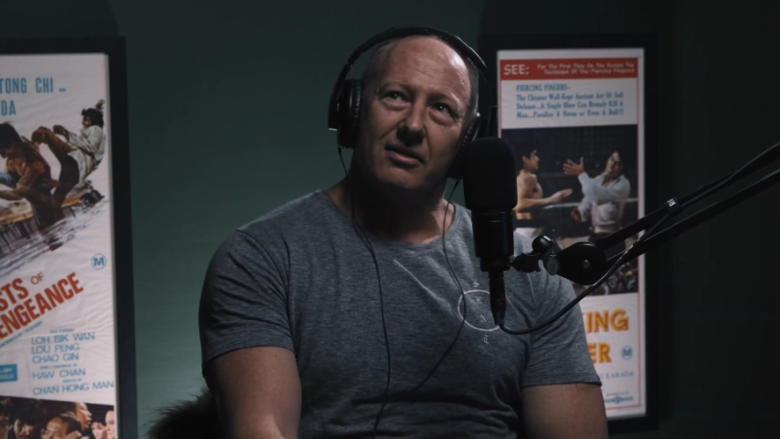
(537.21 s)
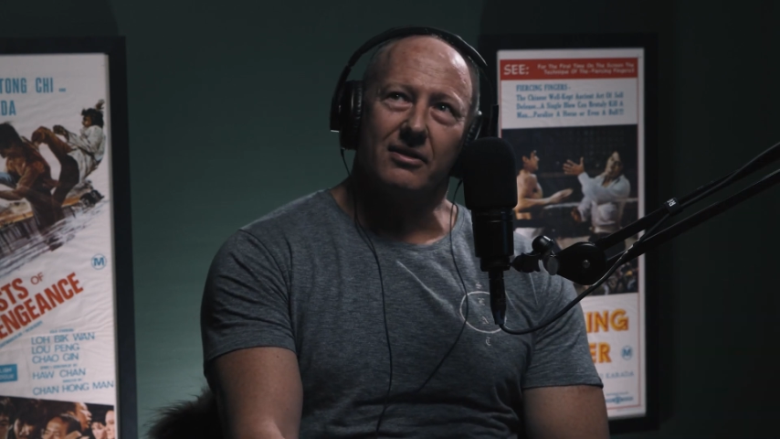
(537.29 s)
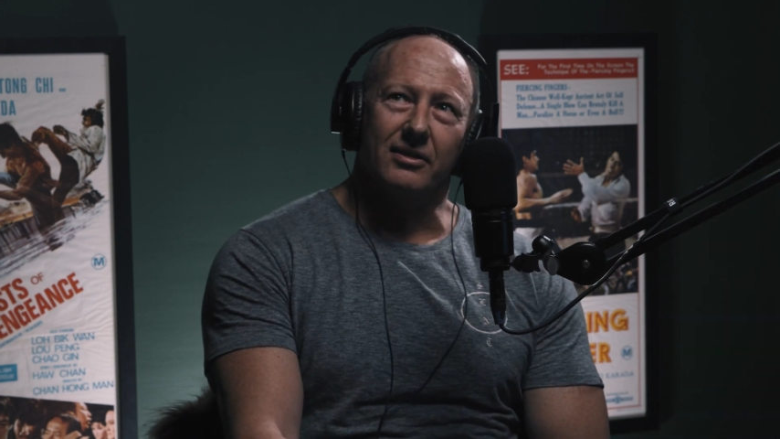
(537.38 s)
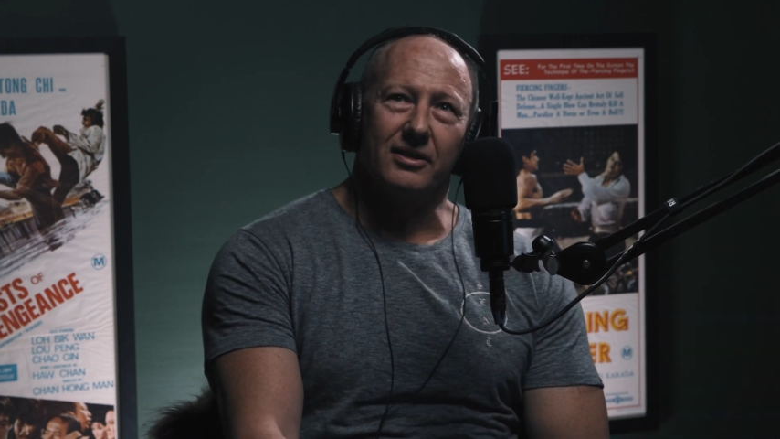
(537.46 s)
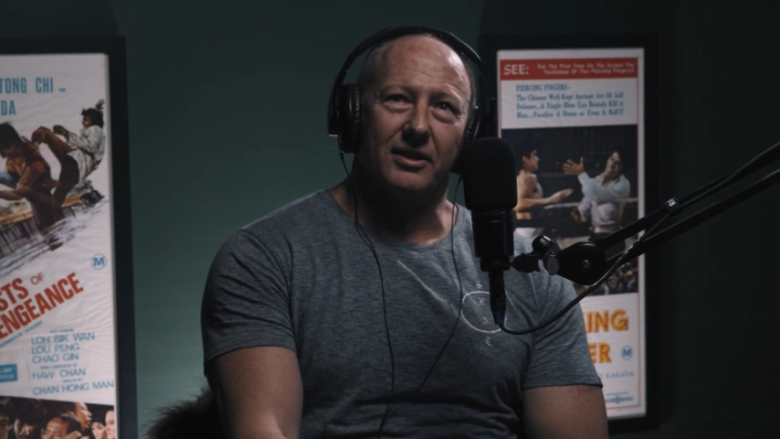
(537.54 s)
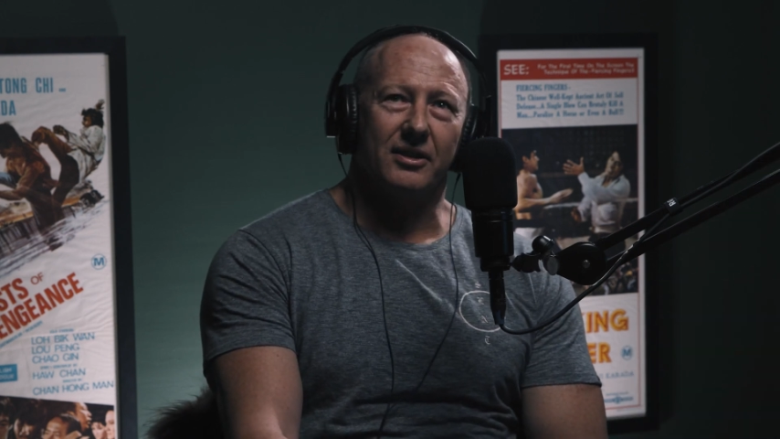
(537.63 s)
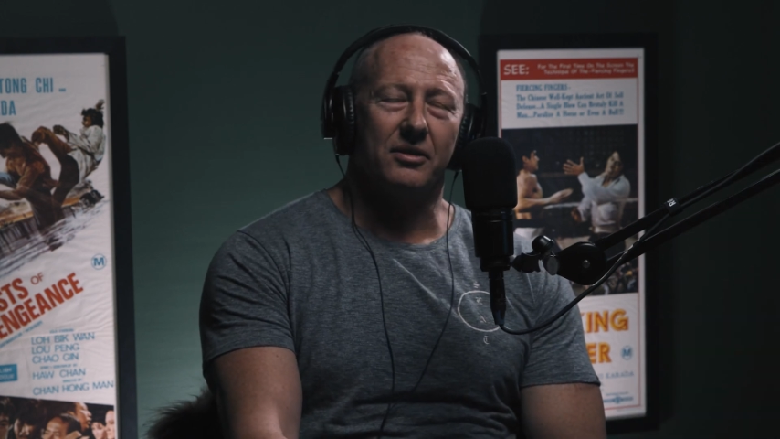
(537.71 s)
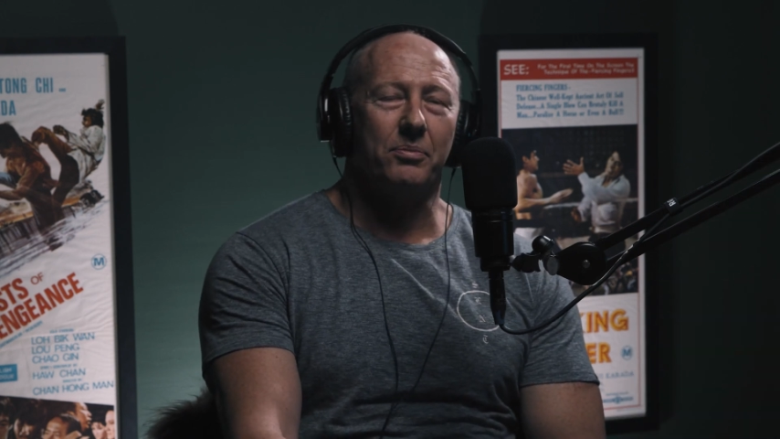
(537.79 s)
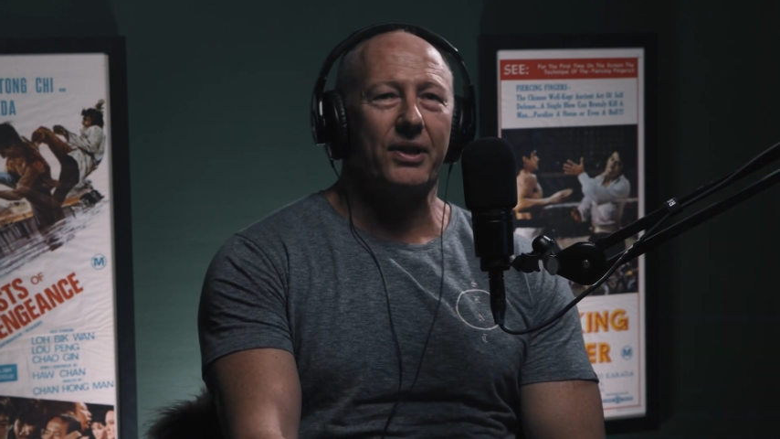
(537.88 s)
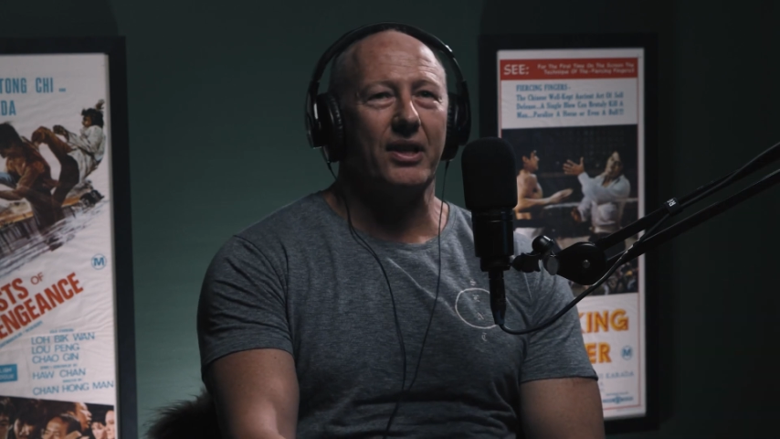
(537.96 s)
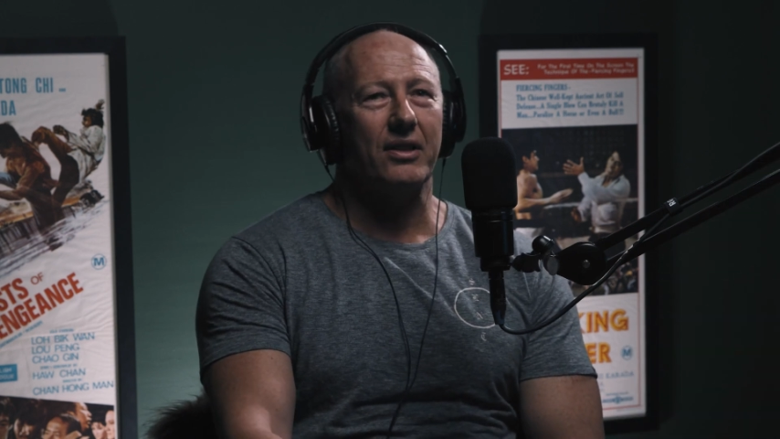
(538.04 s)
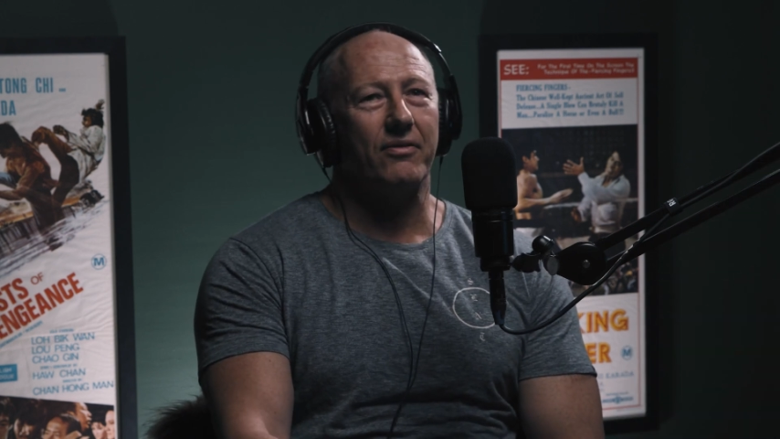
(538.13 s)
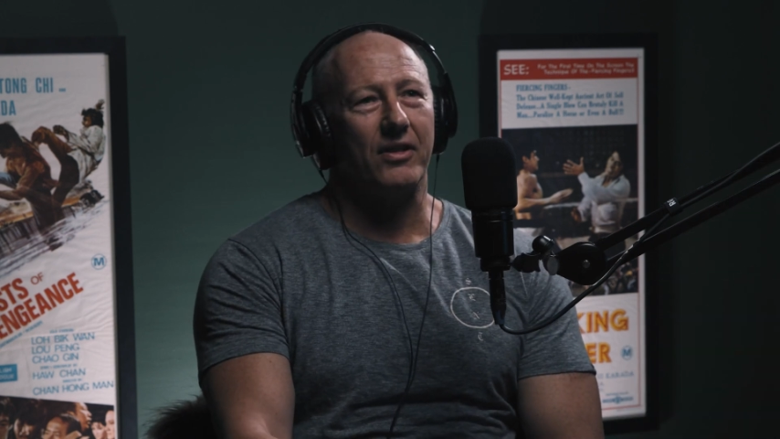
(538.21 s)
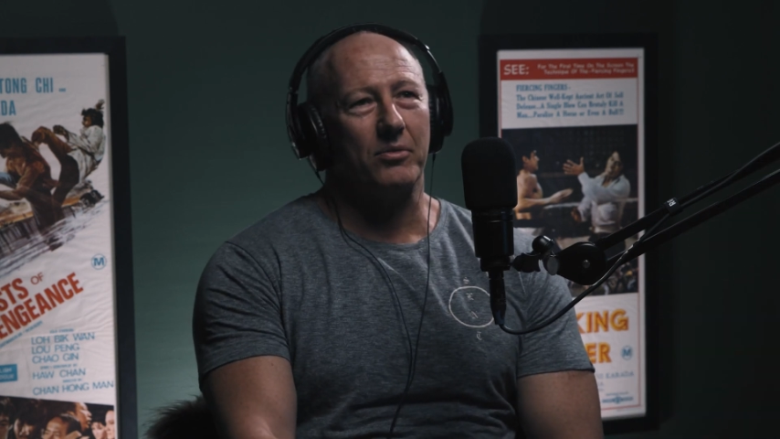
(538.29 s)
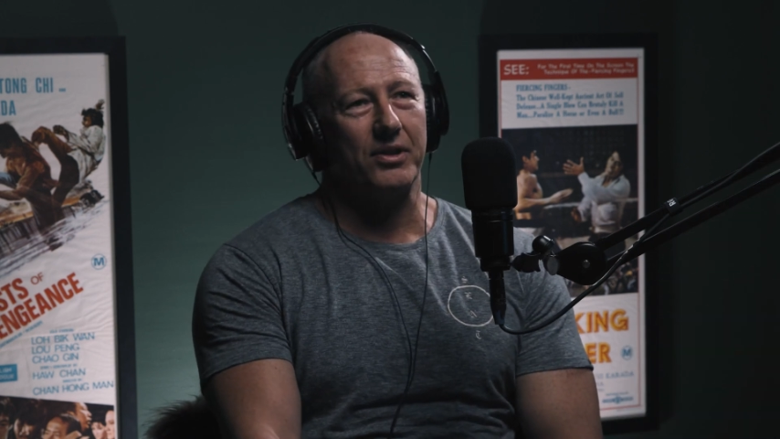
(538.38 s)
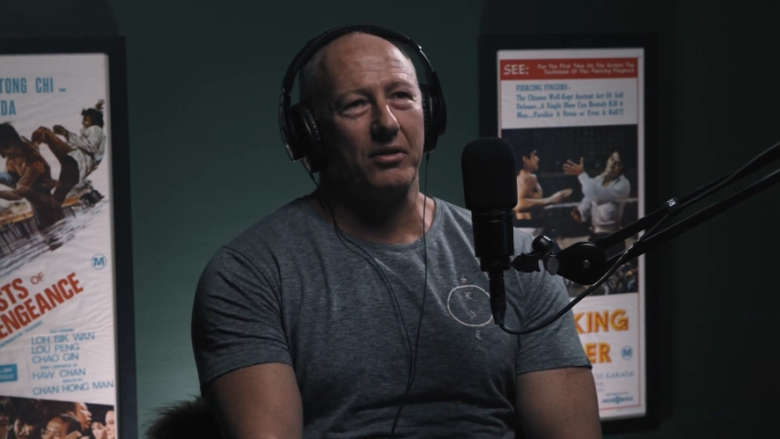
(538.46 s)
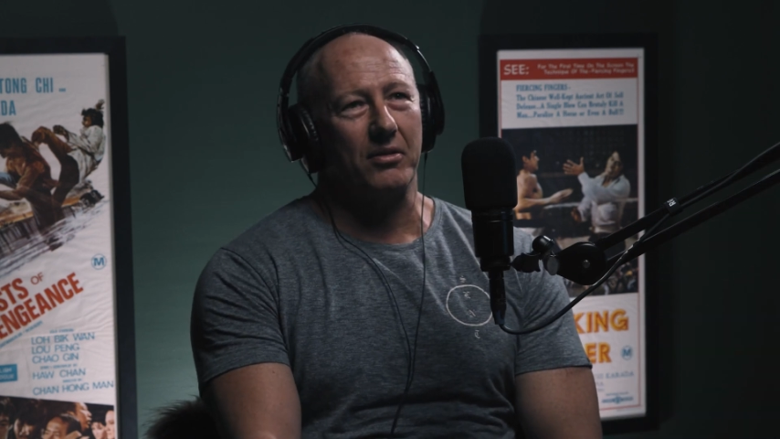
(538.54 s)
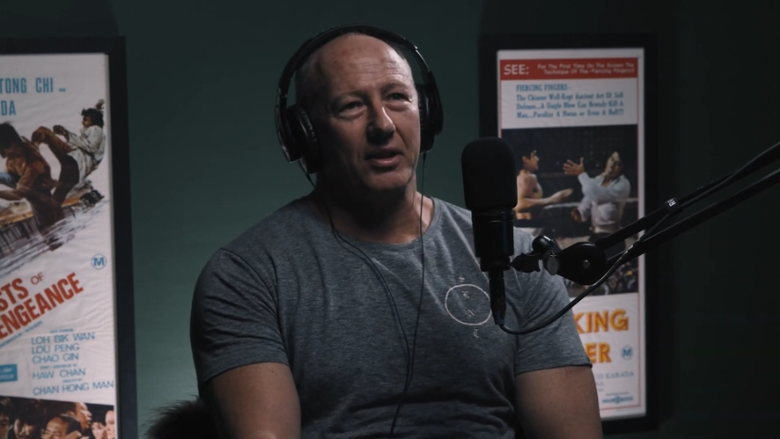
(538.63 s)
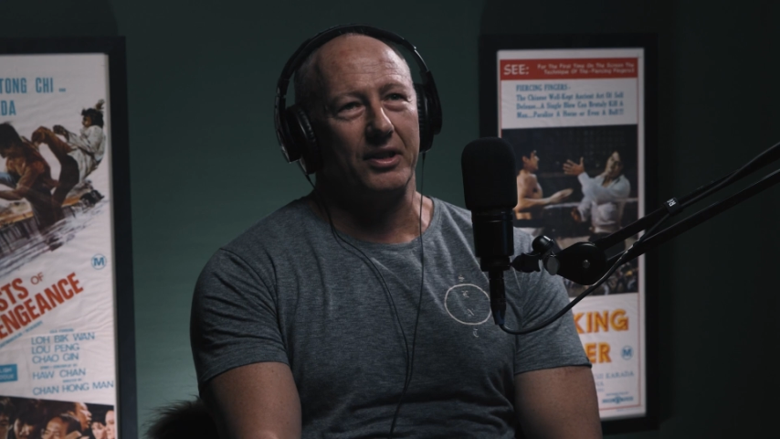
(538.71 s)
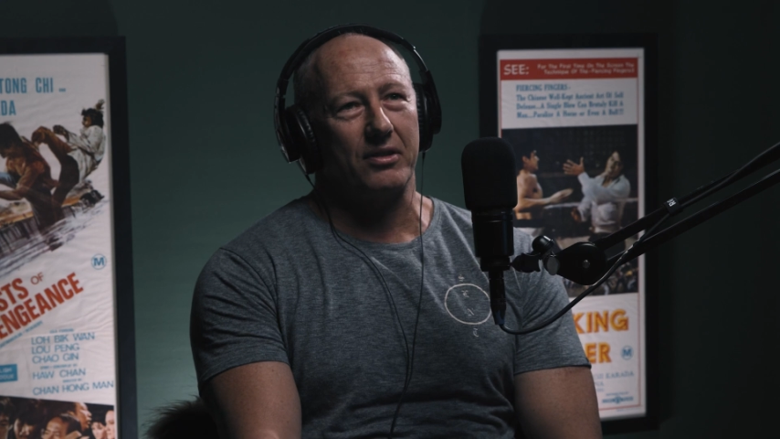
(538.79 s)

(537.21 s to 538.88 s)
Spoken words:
But then the pharmaceutical